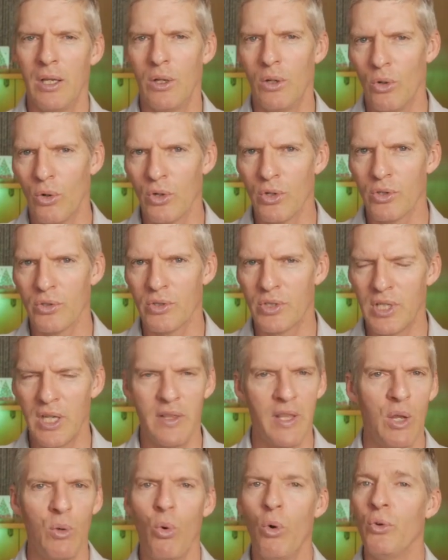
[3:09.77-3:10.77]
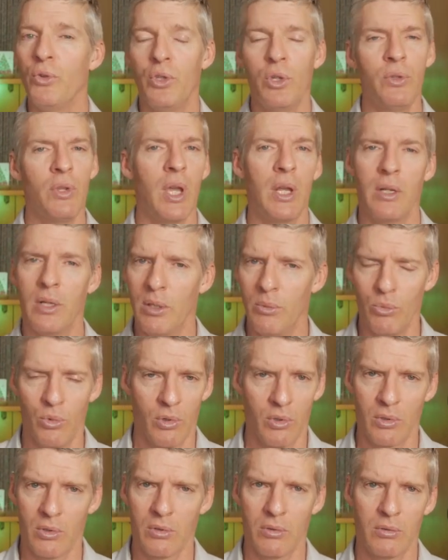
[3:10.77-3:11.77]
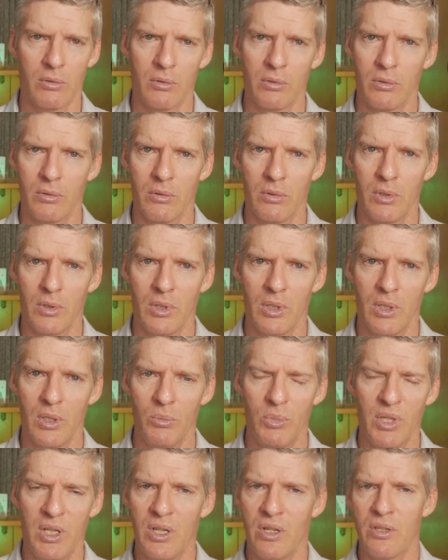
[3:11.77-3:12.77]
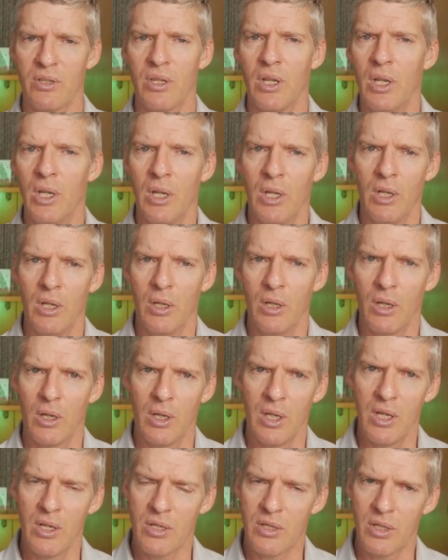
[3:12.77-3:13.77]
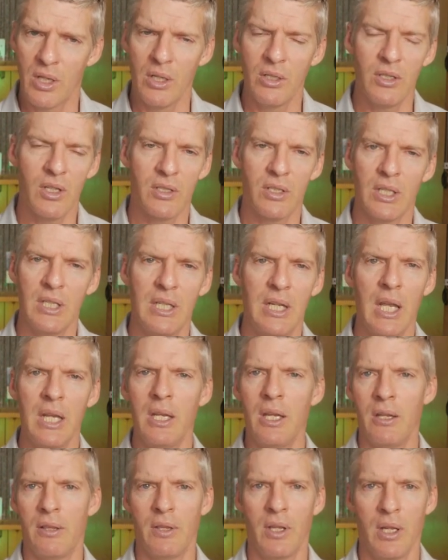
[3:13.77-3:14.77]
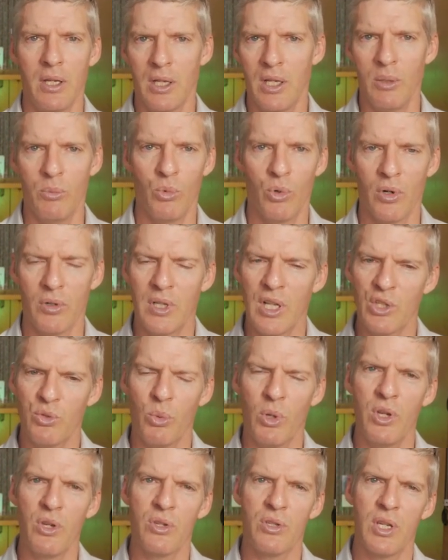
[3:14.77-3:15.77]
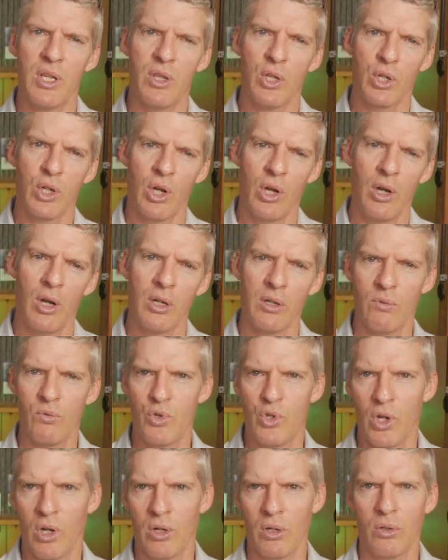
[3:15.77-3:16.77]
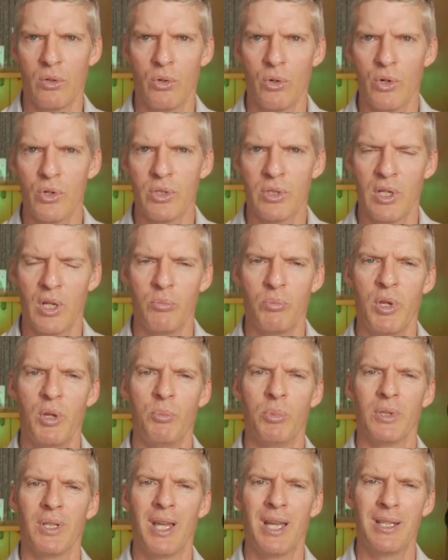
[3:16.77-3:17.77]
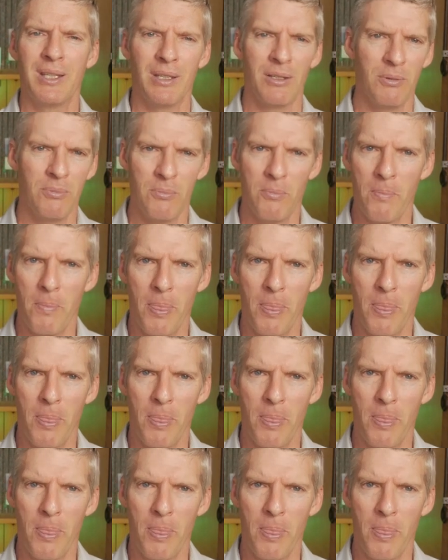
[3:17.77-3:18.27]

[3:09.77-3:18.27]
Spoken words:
Or see, they won't do that anymore, because his son doesn't get anything anymore. And that's why you see the con of Jon Courson and people like him.